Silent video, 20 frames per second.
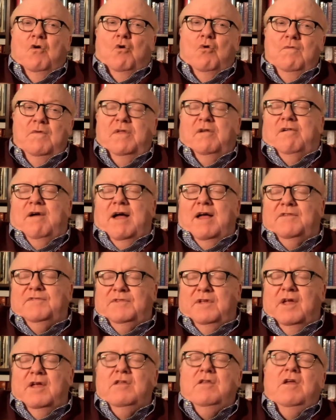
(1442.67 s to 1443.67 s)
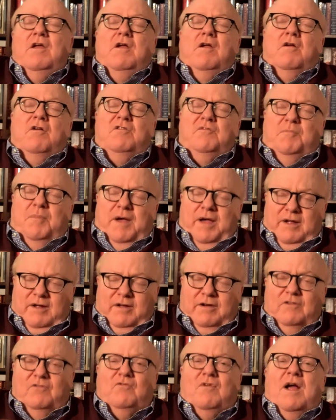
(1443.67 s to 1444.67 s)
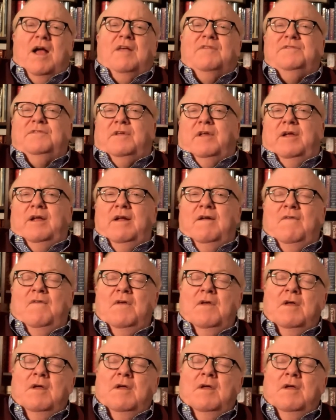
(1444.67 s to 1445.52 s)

over the last 10 years by contrasting